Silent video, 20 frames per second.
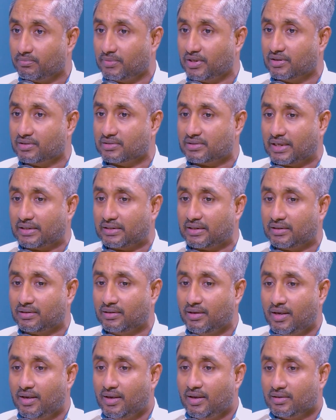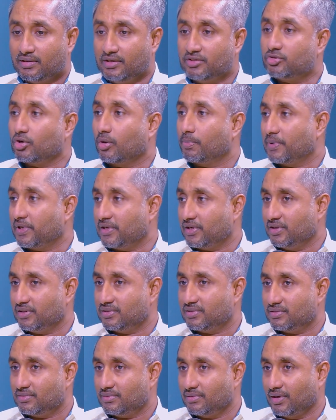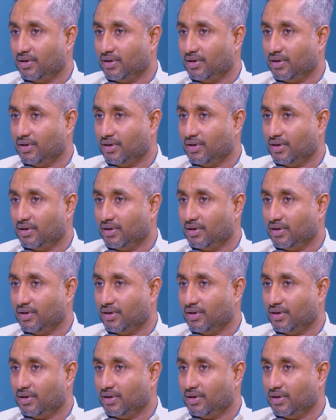because I think this topic is,